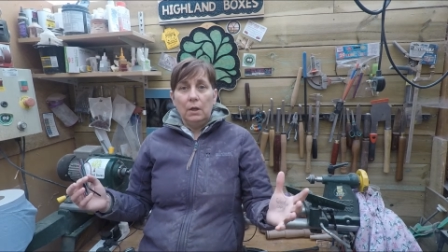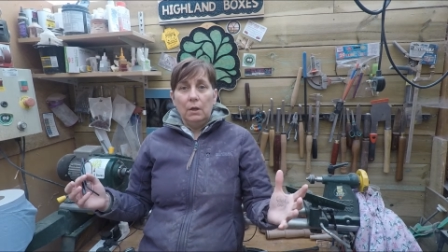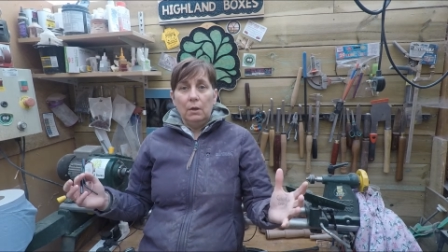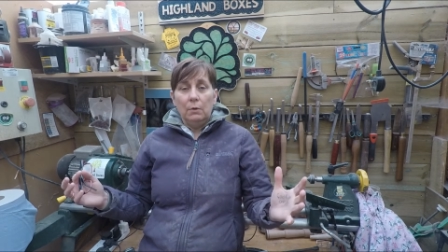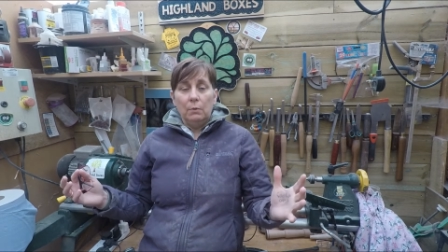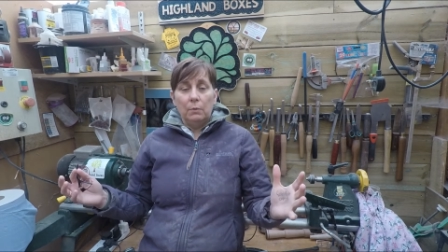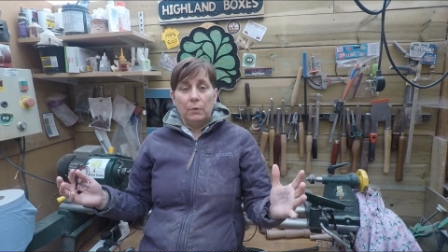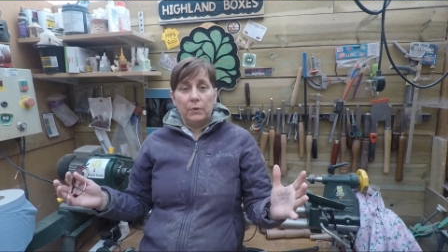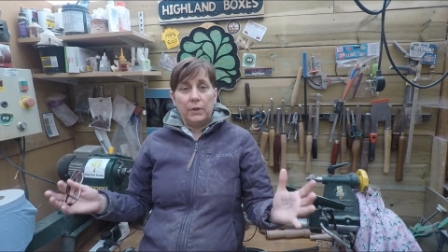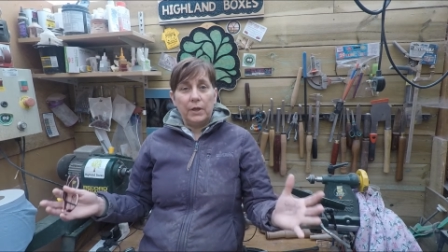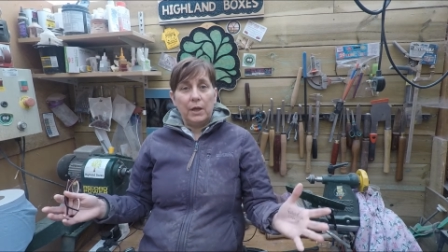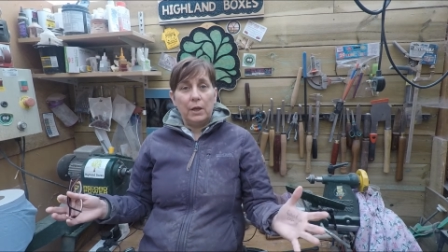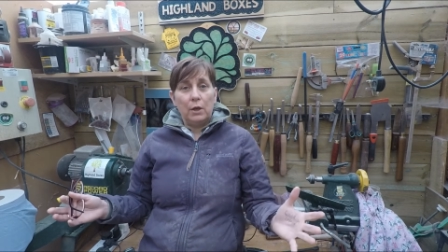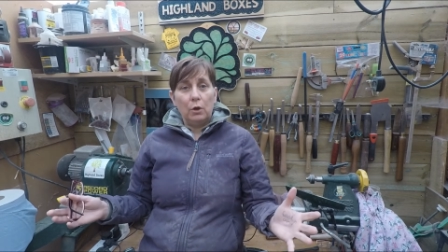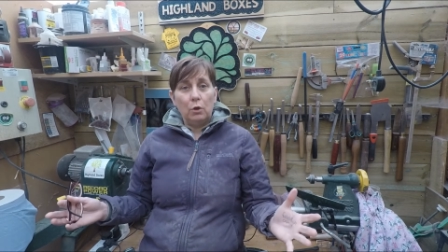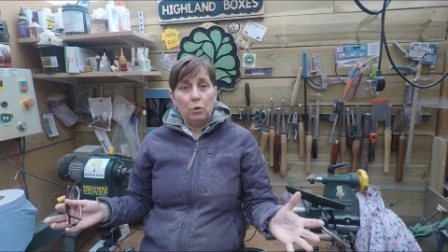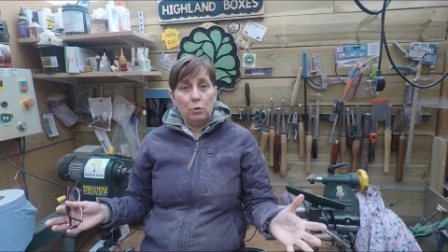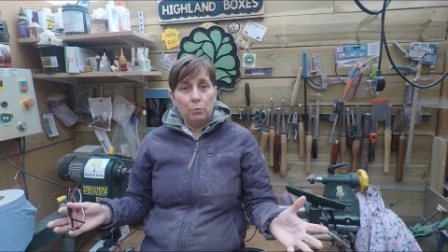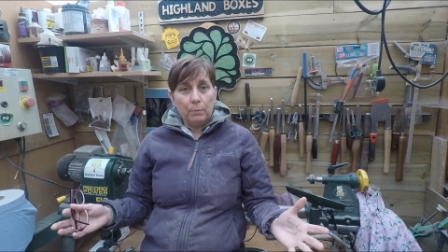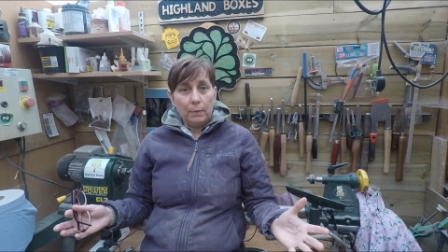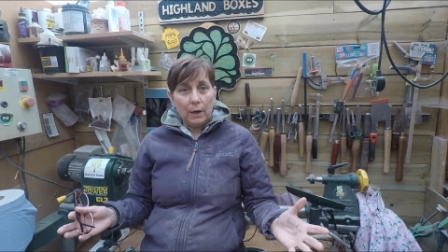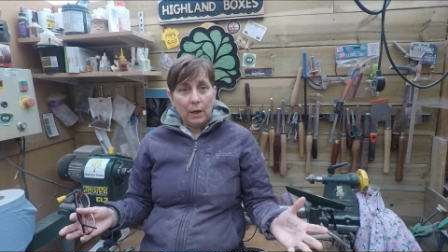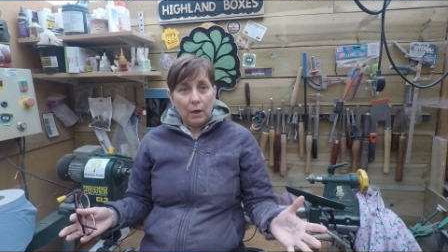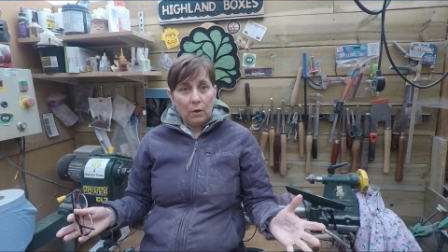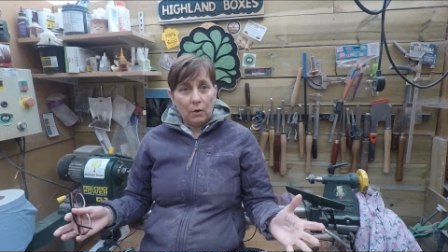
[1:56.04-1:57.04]
with the
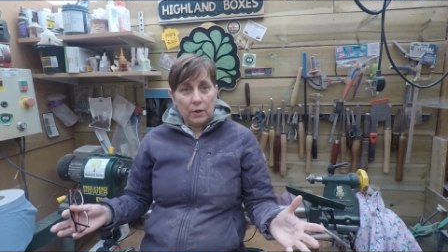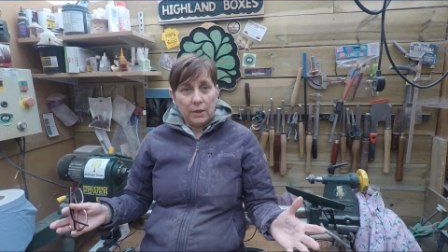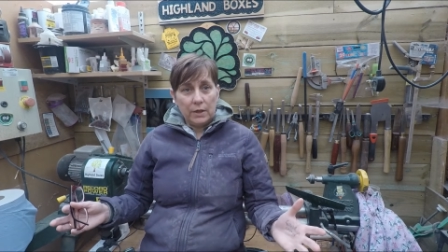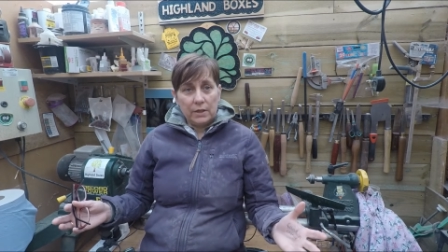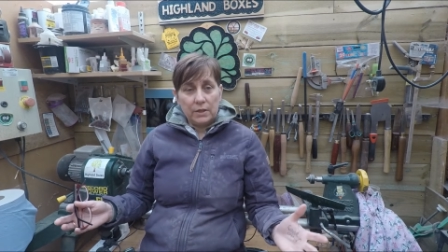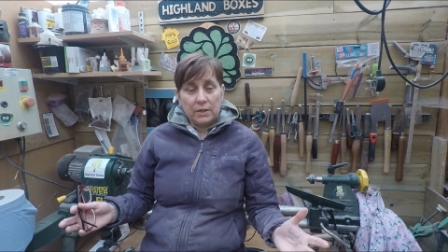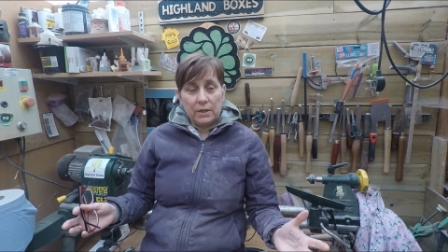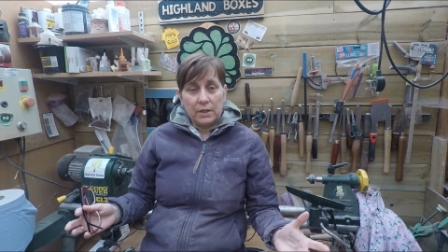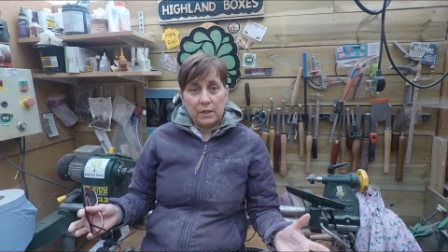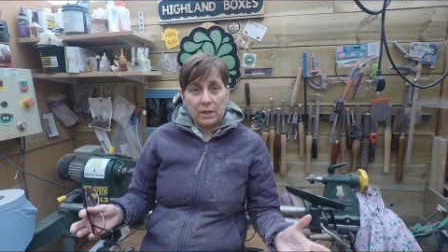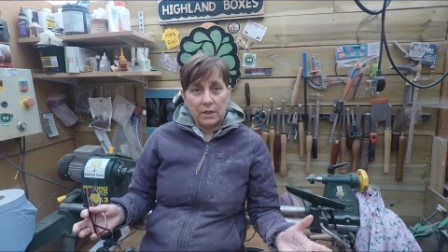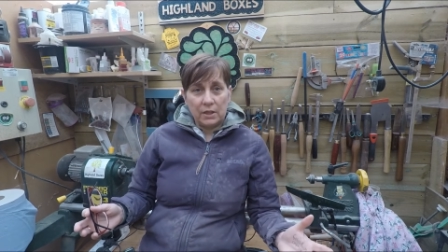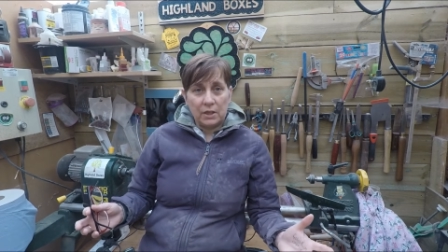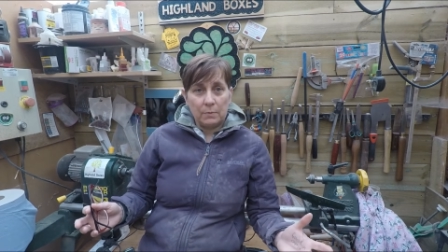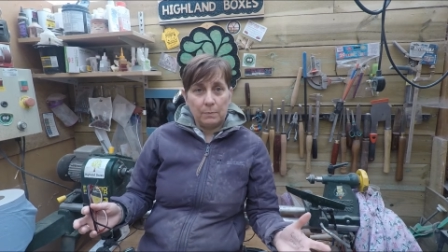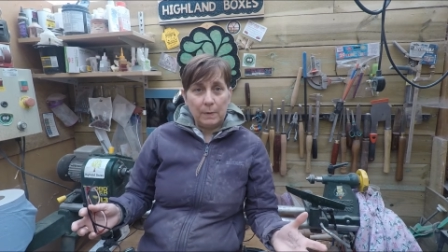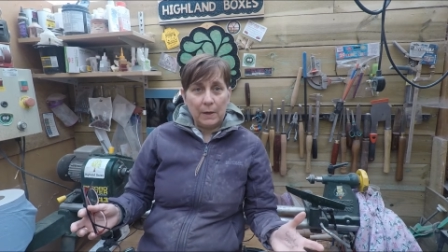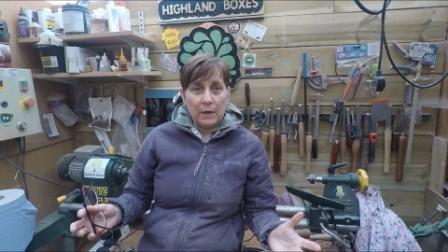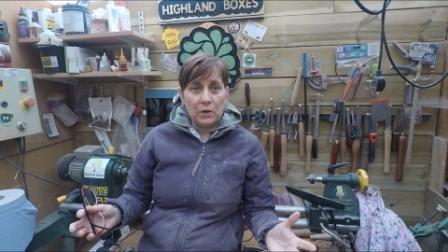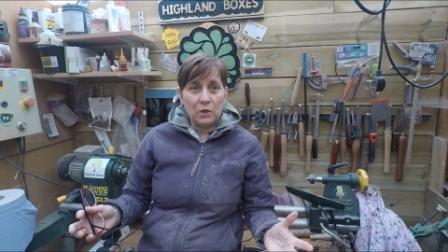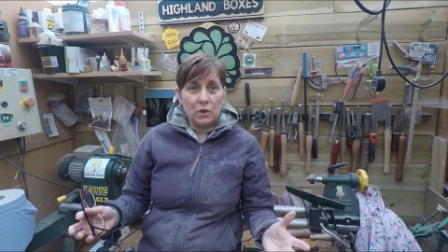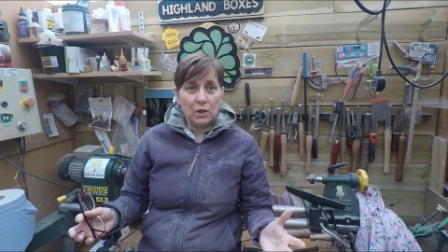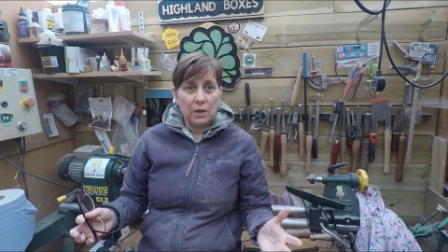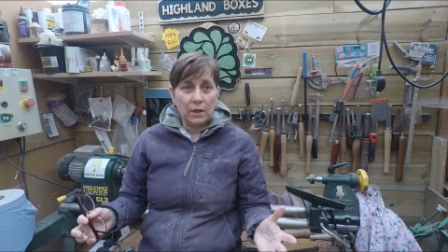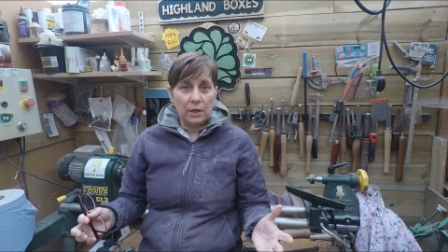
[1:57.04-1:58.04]
Alumilite
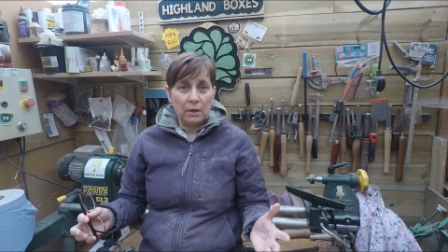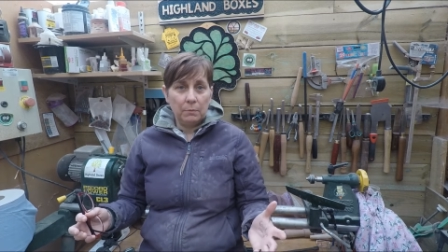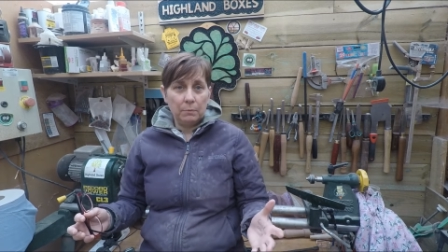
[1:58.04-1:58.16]
especially,